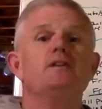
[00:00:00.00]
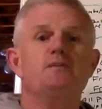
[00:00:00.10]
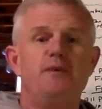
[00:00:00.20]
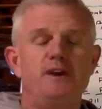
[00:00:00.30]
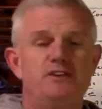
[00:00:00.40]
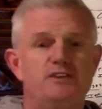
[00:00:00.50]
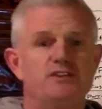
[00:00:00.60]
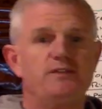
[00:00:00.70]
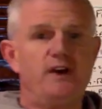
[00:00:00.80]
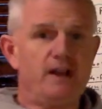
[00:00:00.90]
the basics
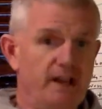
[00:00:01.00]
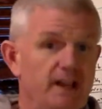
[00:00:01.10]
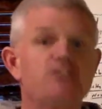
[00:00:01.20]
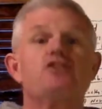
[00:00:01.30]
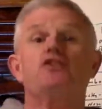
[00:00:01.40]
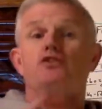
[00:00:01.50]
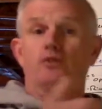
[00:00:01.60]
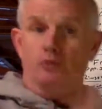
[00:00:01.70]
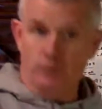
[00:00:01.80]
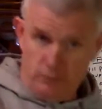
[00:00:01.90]
of how to execute